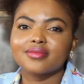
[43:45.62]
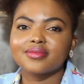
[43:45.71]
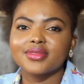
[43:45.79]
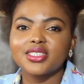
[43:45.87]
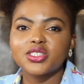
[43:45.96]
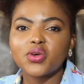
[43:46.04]

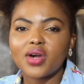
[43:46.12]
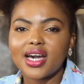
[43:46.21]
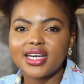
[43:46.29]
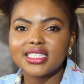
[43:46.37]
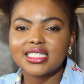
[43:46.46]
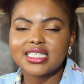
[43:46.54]
So
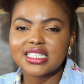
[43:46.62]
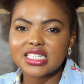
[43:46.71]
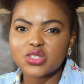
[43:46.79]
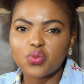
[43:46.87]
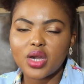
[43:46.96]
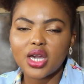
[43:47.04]
guys, this is
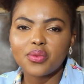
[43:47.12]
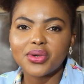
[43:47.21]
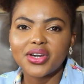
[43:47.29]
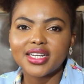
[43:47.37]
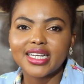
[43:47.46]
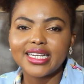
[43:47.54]
where we're
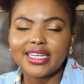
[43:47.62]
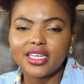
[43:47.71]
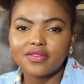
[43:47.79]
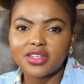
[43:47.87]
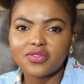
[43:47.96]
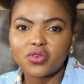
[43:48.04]
gonna leave
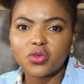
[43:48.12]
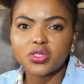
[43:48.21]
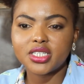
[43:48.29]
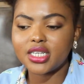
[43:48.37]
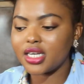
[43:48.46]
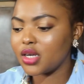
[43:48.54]
it for
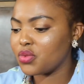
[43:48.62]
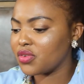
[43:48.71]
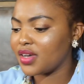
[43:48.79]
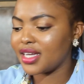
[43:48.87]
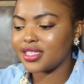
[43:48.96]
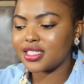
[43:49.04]
today. We've
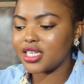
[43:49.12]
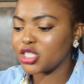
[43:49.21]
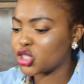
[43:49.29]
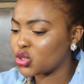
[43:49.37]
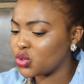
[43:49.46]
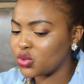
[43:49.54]
had
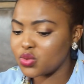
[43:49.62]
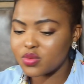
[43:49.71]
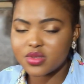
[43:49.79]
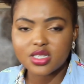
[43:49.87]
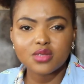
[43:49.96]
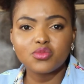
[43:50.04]
tissue,
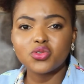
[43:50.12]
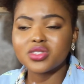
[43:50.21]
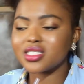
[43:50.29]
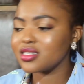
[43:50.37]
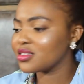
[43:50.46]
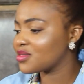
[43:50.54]

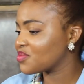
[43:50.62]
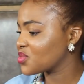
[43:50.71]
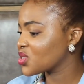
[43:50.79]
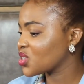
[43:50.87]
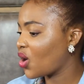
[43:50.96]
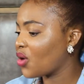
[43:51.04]
smoothies,
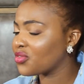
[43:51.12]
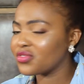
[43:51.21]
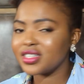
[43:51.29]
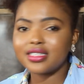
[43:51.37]
coffee,